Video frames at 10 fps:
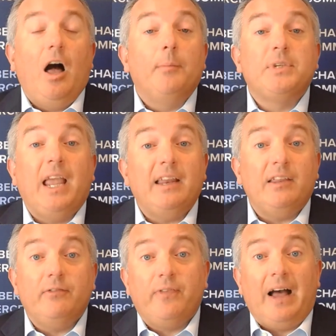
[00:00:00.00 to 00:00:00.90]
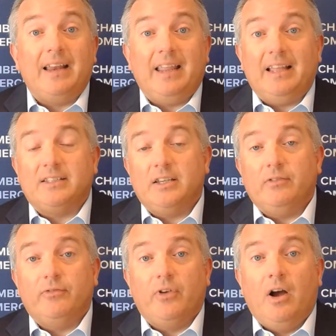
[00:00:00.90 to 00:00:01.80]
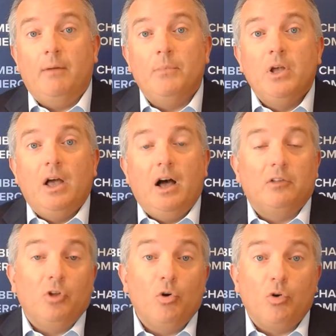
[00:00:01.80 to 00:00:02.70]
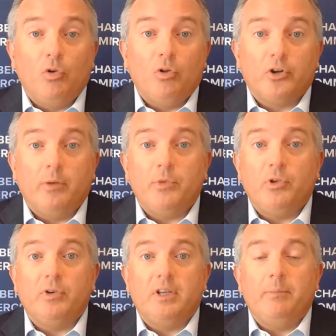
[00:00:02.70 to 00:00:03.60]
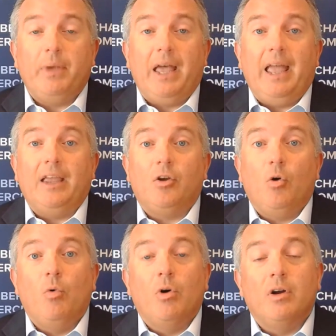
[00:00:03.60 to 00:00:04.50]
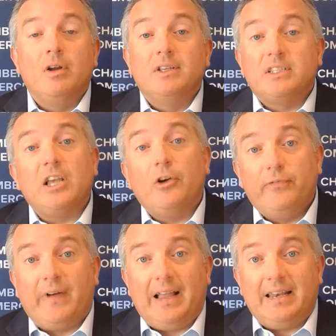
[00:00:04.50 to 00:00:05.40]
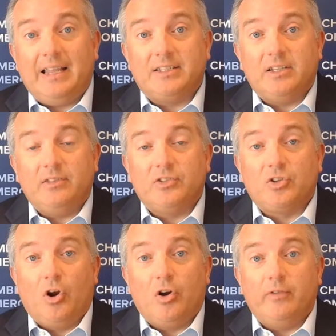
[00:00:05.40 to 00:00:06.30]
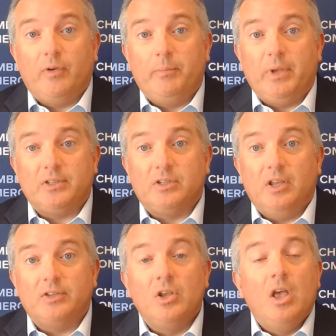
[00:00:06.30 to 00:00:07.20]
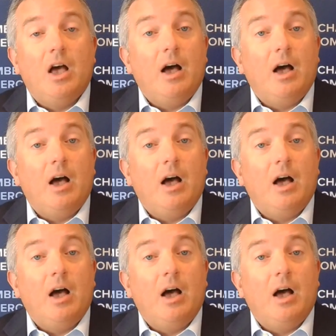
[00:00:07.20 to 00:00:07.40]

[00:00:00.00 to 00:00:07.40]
obtaining financing from a local or community bank, or self-financing the start of a business,